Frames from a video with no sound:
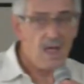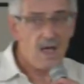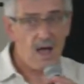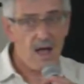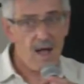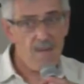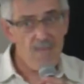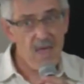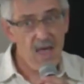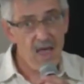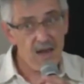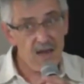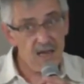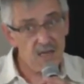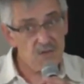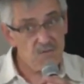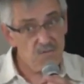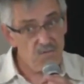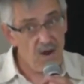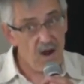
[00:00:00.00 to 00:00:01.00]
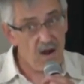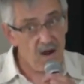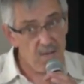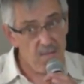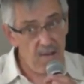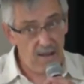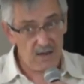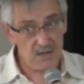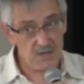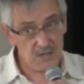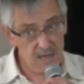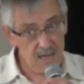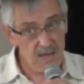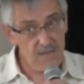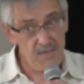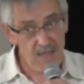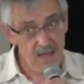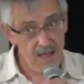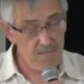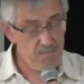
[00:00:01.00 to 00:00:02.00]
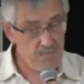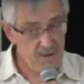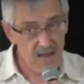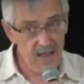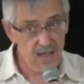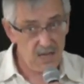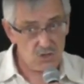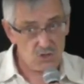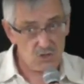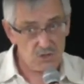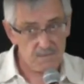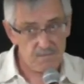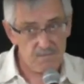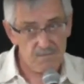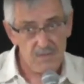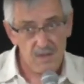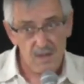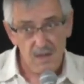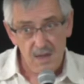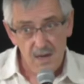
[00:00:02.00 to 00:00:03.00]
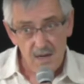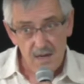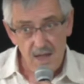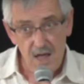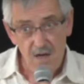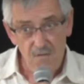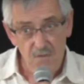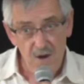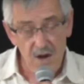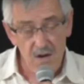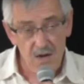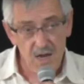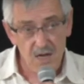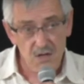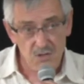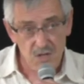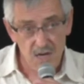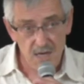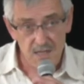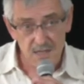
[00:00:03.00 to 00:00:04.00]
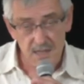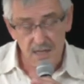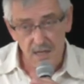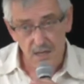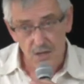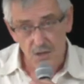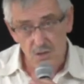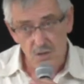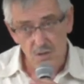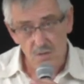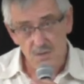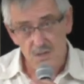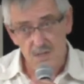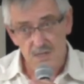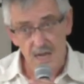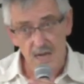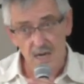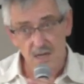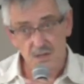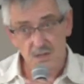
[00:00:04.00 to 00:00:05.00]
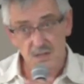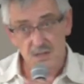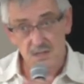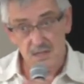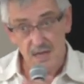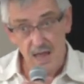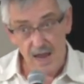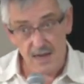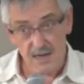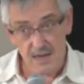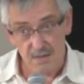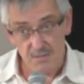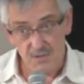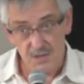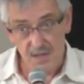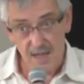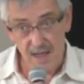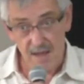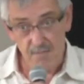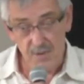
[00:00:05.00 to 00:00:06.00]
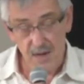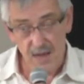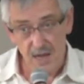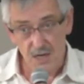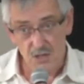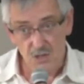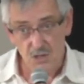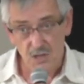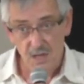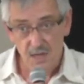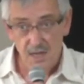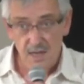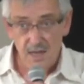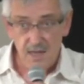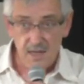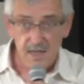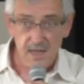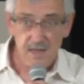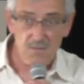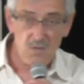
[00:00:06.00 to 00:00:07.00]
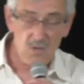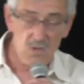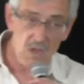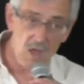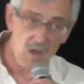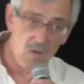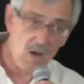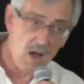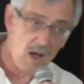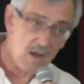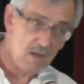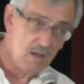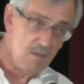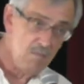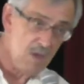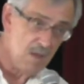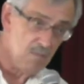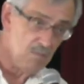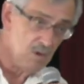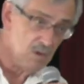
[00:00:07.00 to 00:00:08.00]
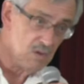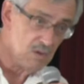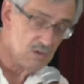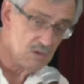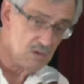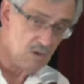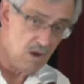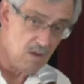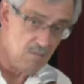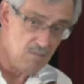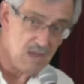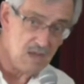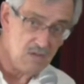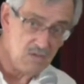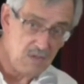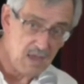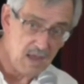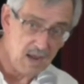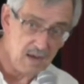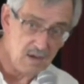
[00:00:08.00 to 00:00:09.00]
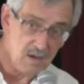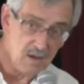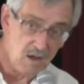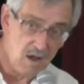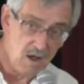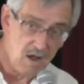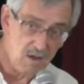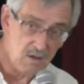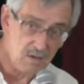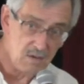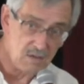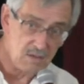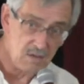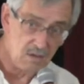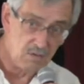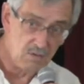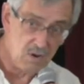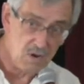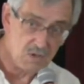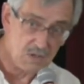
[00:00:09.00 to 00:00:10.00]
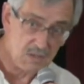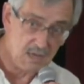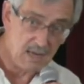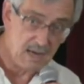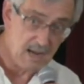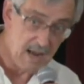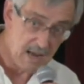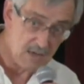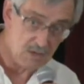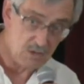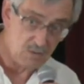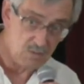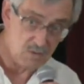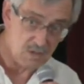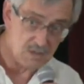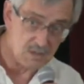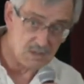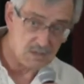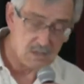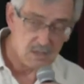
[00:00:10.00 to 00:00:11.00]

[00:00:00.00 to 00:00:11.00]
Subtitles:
and it's very much in that pledge. Now, very interestingly, New Zealand signed up to that pledge, even though our commitments on methane are grossly inadequate.